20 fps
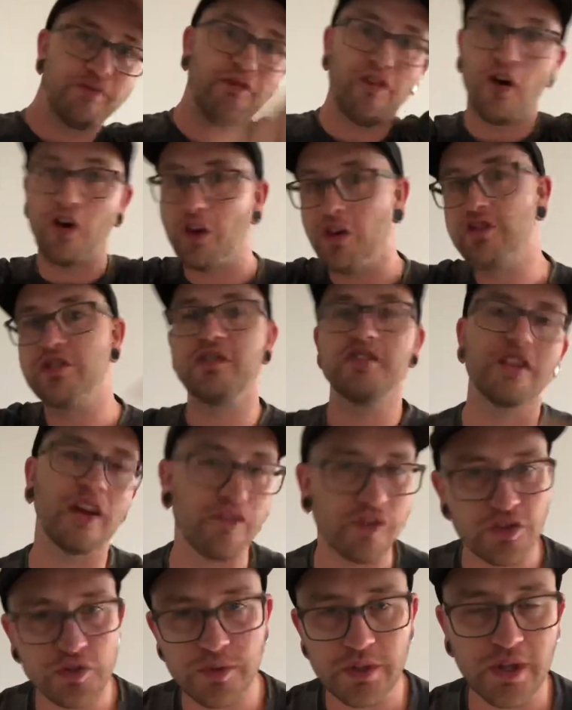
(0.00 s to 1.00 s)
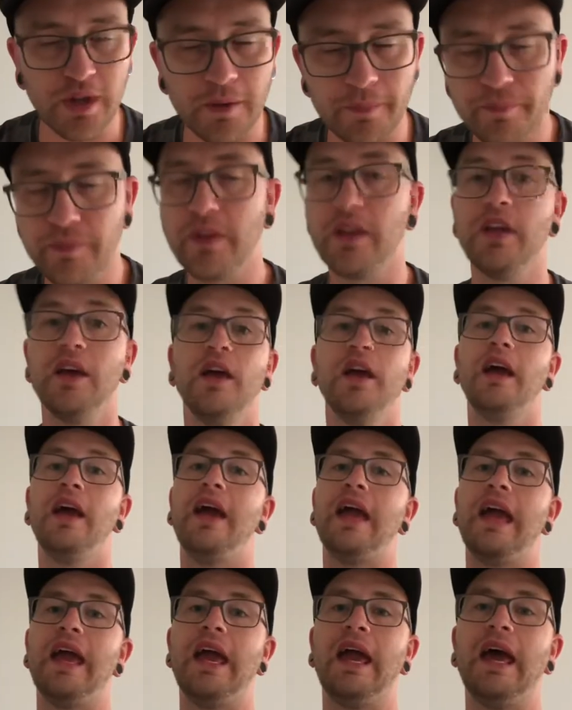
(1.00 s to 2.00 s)
photos and stuff as we go.
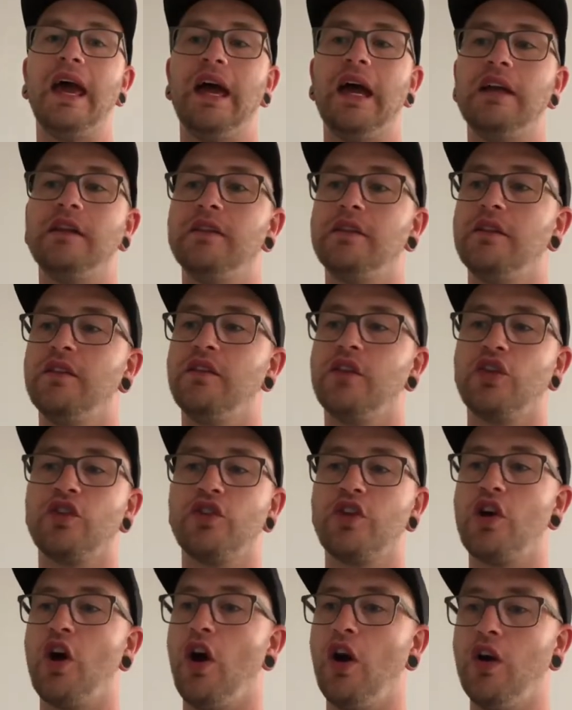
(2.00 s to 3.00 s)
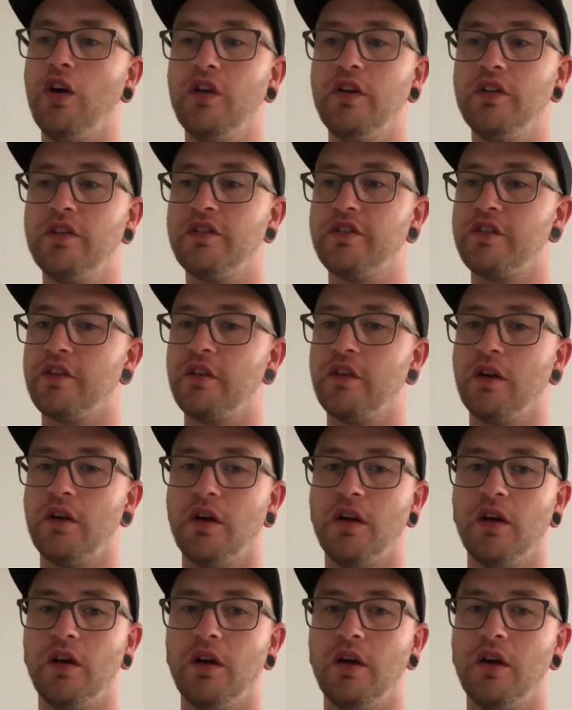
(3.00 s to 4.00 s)
And the cars
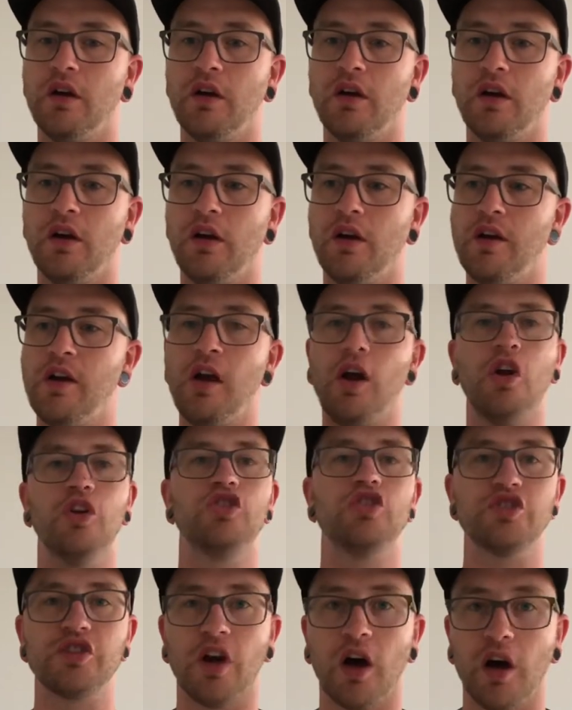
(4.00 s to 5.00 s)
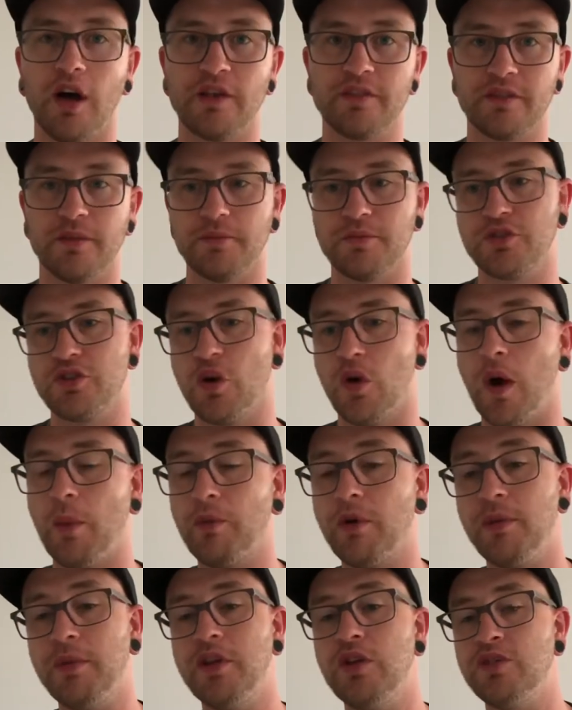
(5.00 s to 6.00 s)
are just awesome. So I'm
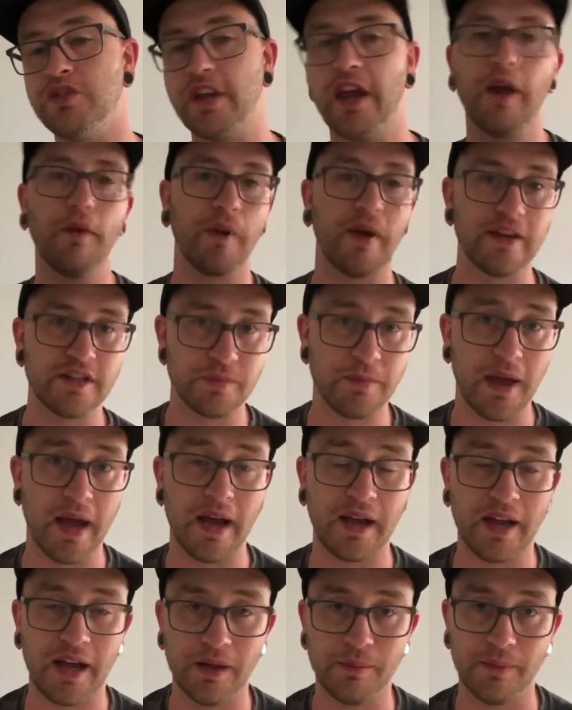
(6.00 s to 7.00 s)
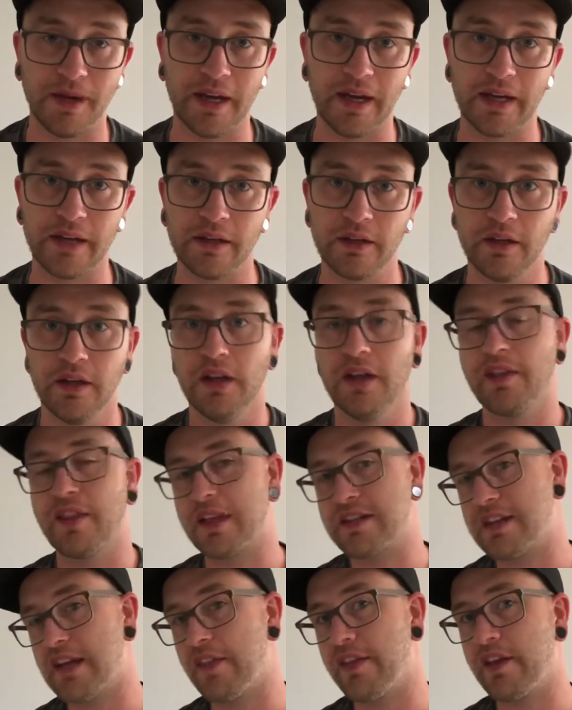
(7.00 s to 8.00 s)
gonna be using a race pack on mine.
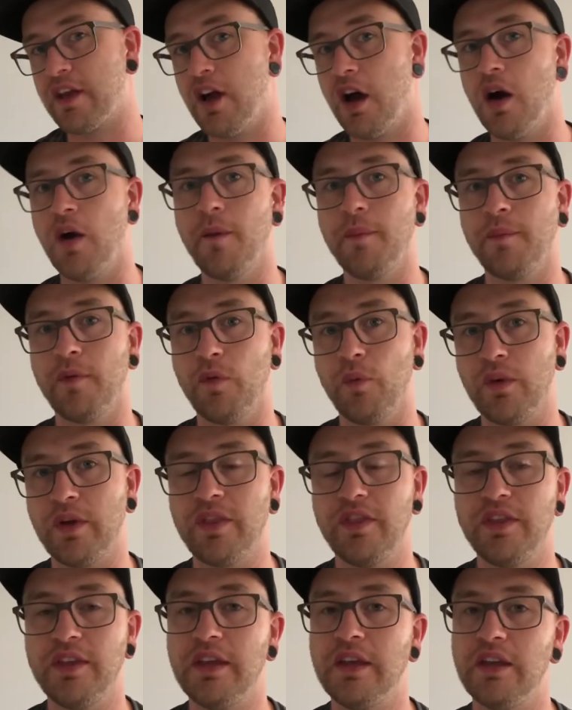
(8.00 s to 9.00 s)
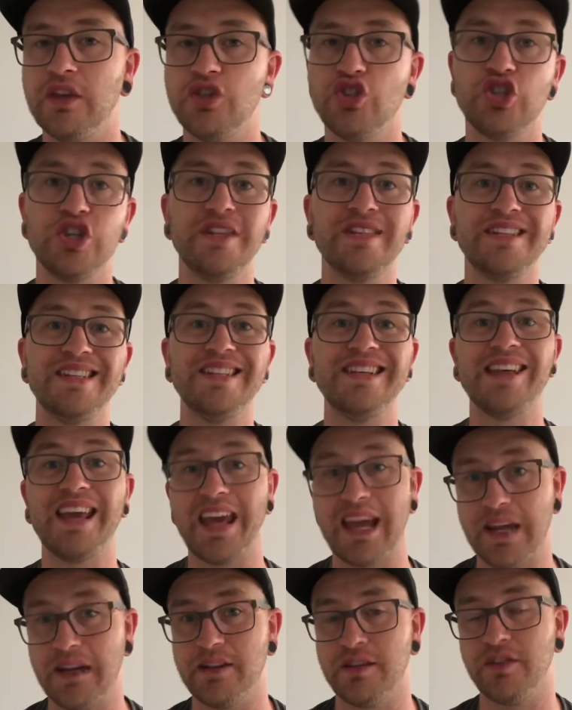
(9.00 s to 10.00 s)
That's how they come with the
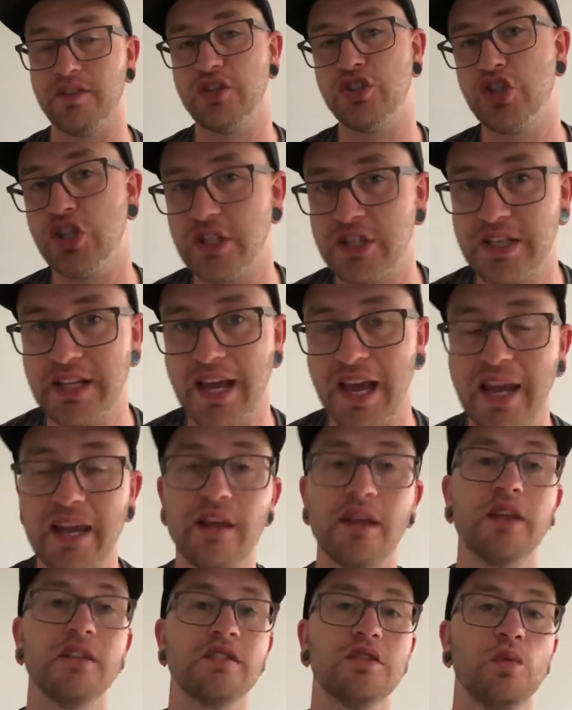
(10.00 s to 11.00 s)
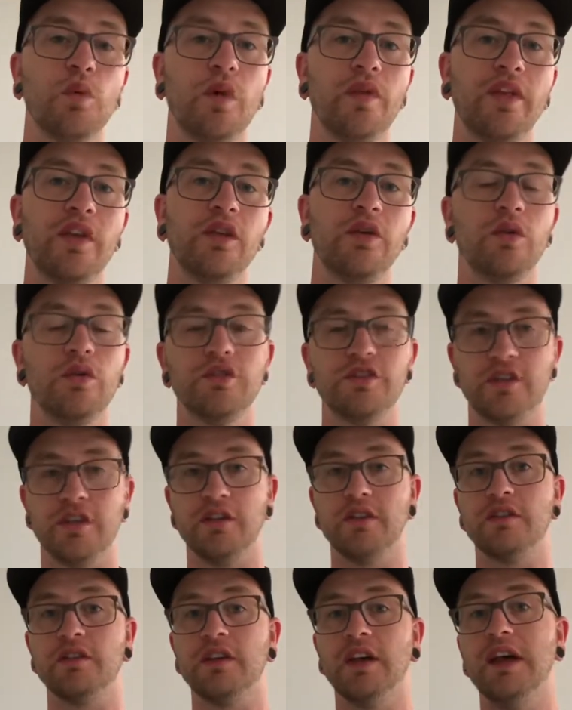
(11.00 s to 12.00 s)
GT8. The GT8 is the one that
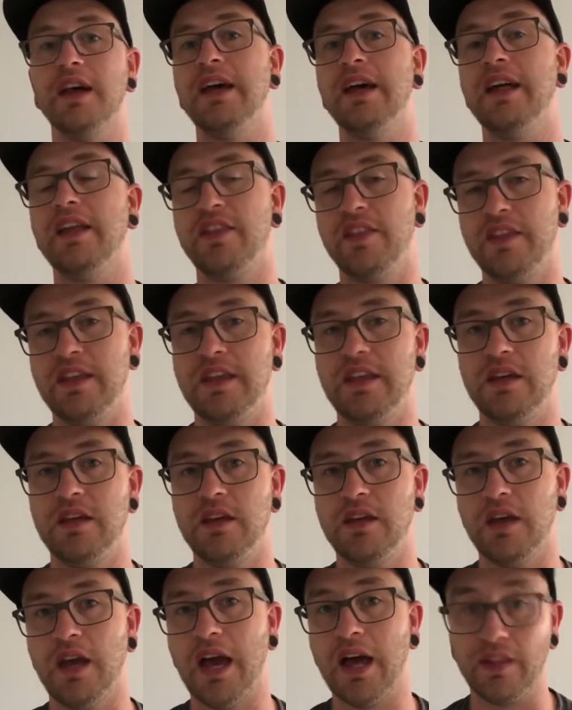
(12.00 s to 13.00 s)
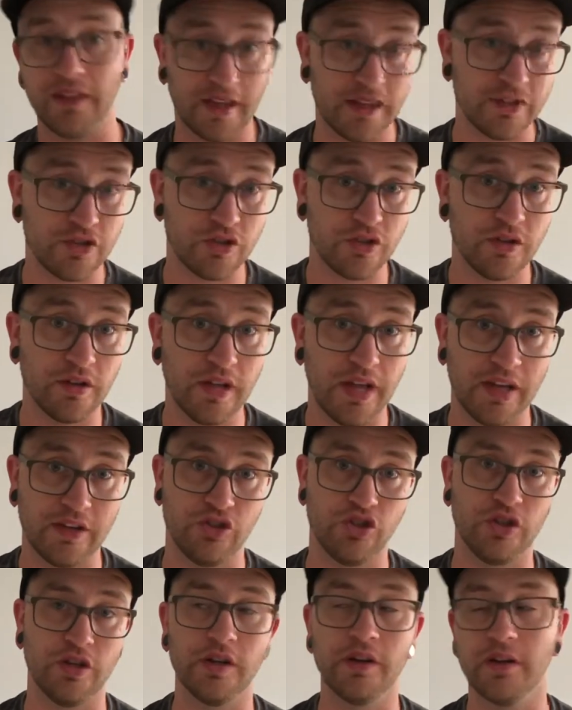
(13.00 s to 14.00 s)
uses the LS
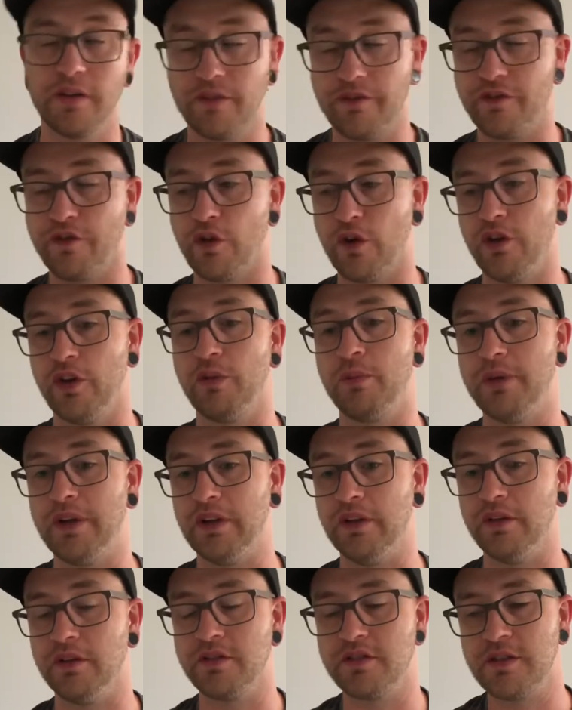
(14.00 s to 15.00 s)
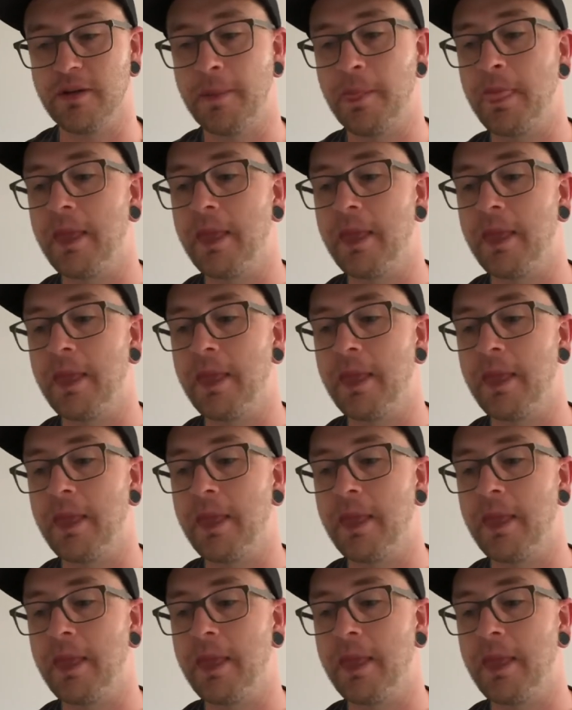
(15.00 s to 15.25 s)
engine for their builds.